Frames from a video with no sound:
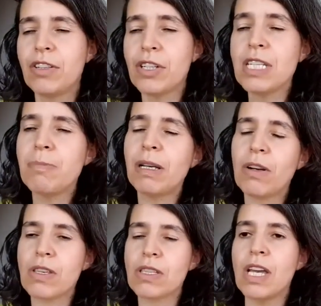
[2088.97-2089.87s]
just
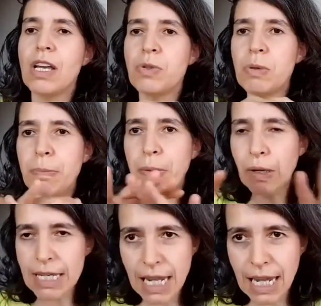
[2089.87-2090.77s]
because the bow
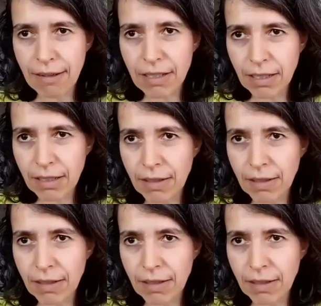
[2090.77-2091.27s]
is lighter